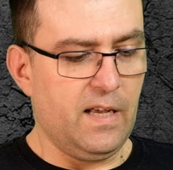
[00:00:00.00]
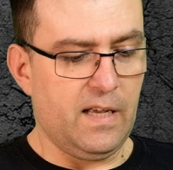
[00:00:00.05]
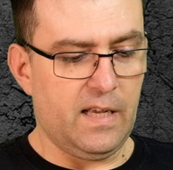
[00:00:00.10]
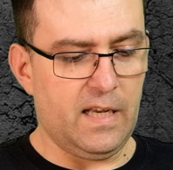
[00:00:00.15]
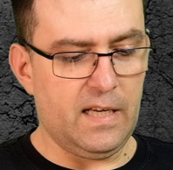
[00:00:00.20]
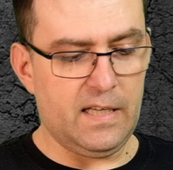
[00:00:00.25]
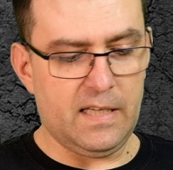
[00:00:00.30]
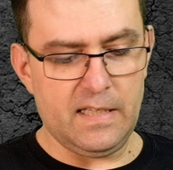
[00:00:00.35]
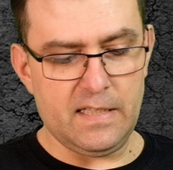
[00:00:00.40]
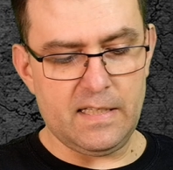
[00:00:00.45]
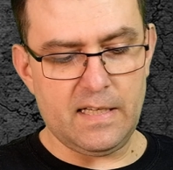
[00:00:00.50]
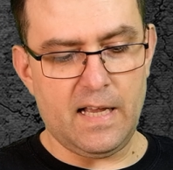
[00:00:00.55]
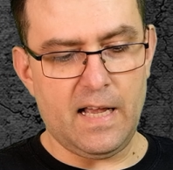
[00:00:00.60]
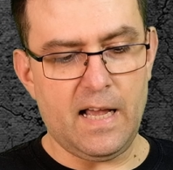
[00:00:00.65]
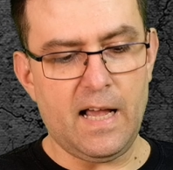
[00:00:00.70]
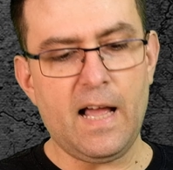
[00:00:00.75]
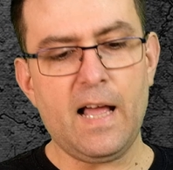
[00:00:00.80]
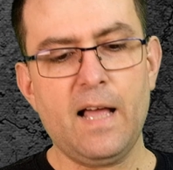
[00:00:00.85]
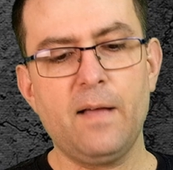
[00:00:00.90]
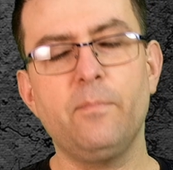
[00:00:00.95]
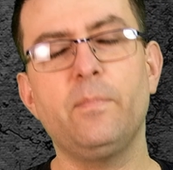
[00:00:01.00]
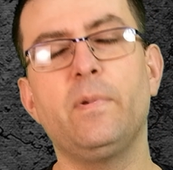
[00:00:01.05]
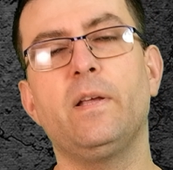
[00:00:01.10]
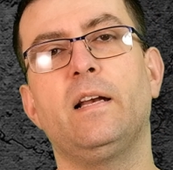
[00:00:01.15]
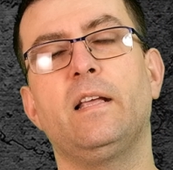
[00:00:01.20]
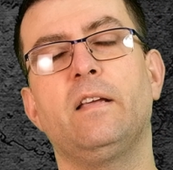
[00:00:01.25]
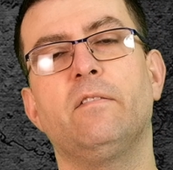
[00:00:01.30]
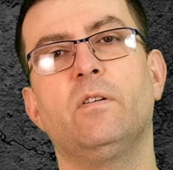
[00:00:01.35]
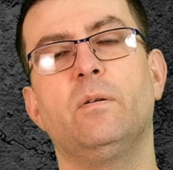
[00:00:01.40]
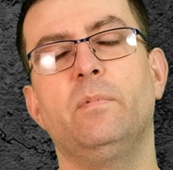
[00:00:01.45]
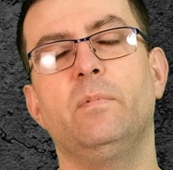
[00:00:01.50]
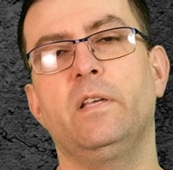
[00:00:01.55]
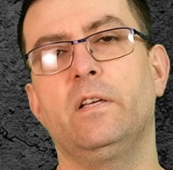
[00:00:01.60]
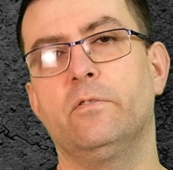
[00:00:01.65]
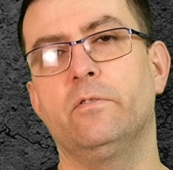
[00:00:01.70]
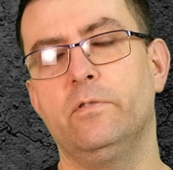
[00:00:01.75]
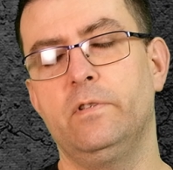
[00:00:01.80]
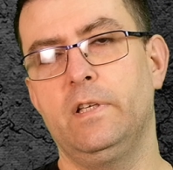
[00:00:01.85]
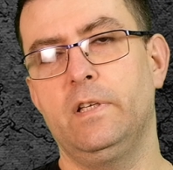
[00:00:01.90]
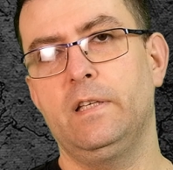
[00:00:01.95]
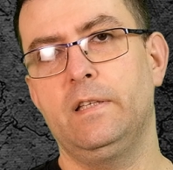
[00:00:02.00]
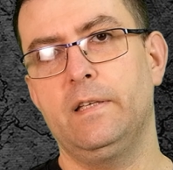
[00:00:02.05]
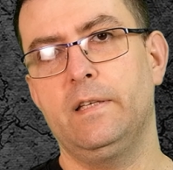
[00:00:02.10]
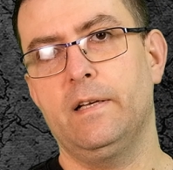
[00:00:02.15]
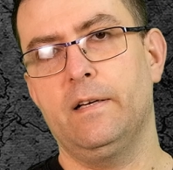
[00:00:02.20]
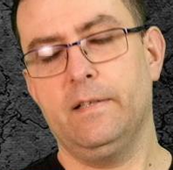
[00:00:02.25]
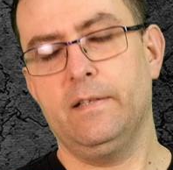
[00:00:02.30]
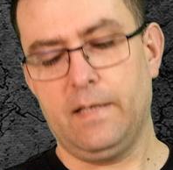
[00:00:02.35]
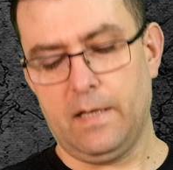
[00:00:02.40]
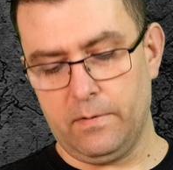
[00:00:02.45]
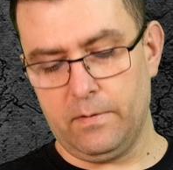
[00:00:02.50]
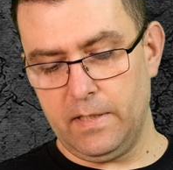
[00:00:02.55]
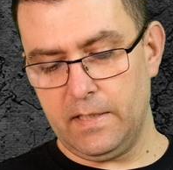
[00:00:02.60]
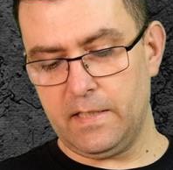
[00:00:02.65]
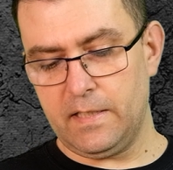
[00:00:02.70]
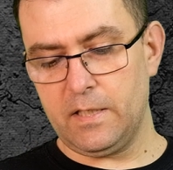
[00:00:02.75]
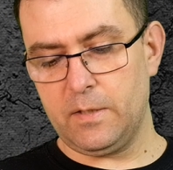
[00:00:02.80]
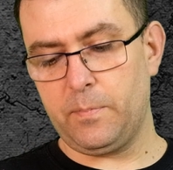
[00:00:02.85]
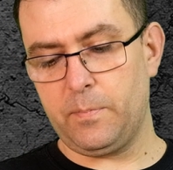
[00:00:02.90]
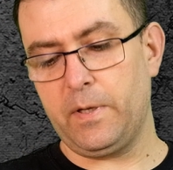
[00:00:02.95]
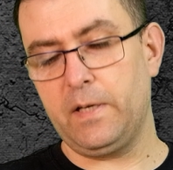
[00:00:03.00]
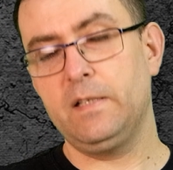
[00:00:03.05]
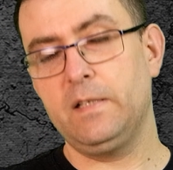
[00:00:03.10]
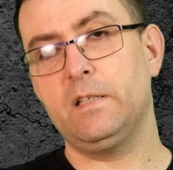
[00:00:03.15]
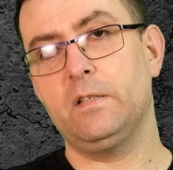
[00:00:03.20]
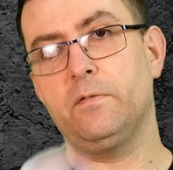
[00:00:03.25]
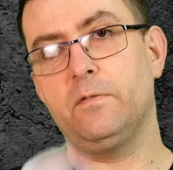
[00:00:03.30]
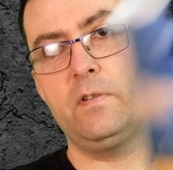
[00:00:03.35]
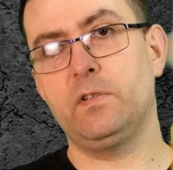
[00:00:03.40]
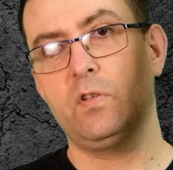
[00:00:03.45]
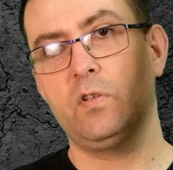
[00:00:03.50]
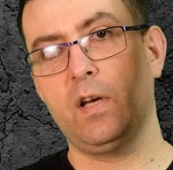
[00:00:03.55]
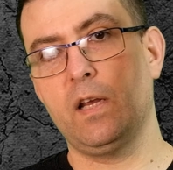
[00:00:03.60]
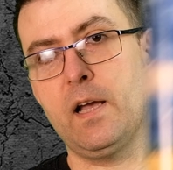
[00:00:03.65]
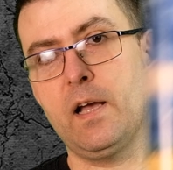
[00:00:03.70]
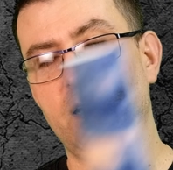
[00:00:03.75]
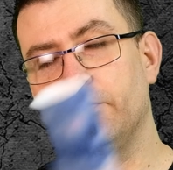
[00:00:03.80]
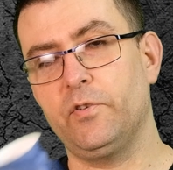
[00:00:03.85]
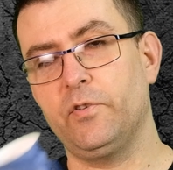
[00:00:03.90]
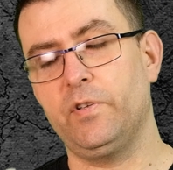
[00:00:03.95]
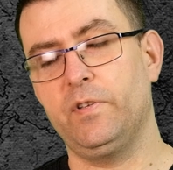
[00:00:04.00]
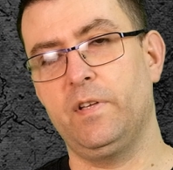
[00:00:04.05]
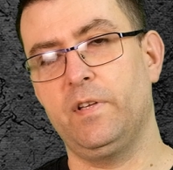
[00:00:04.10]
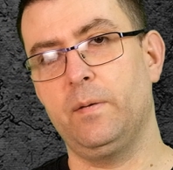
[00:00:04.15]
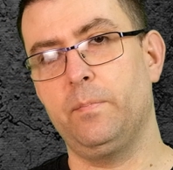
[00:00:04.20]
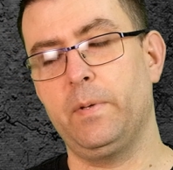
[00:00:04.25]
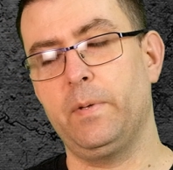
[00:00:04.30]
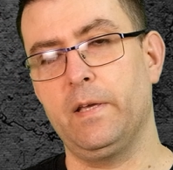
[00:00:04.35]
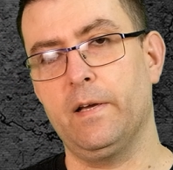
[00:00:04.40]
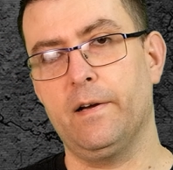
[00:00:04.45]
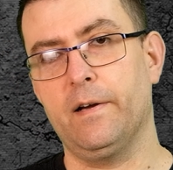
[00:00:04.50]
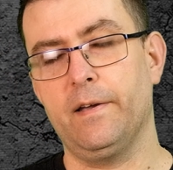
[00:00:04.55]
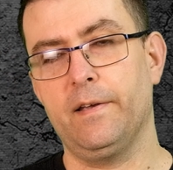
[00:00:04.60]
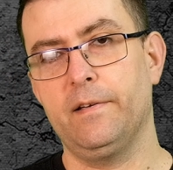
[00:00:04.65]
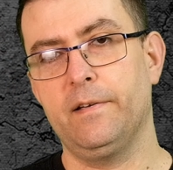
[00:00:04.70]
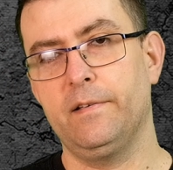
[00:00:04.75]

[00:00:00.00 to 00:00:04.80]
It is unbelievably good detail. Now this is printed with 300 DPI,